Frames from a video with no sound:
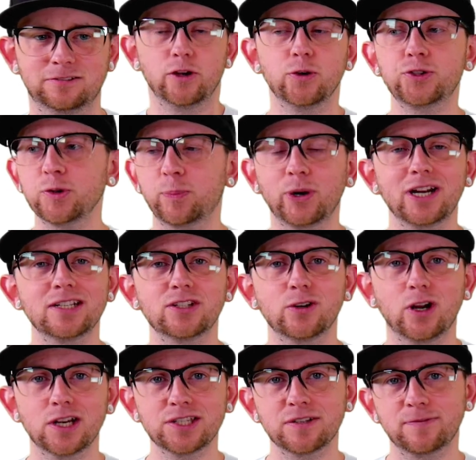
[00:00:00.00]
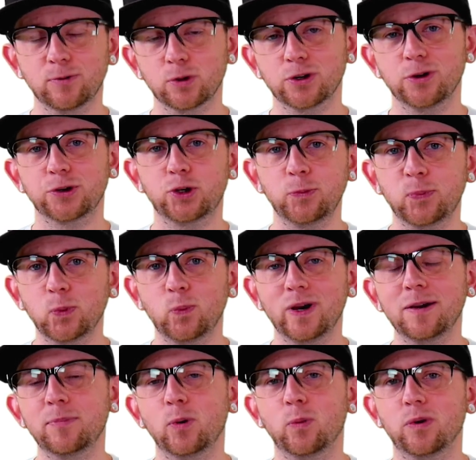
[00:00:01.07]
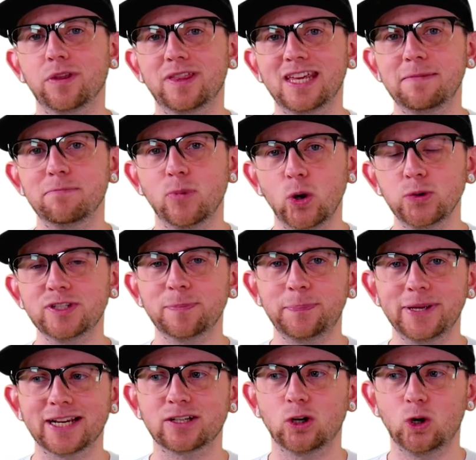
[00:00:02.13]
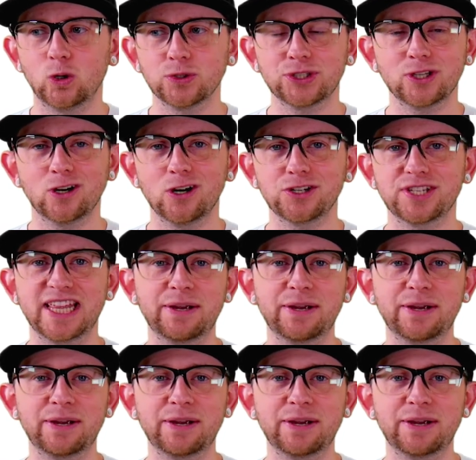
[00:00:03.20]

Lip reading: No surpriser, Austin Forkner and Cooper Webb were the most picked All-Stars.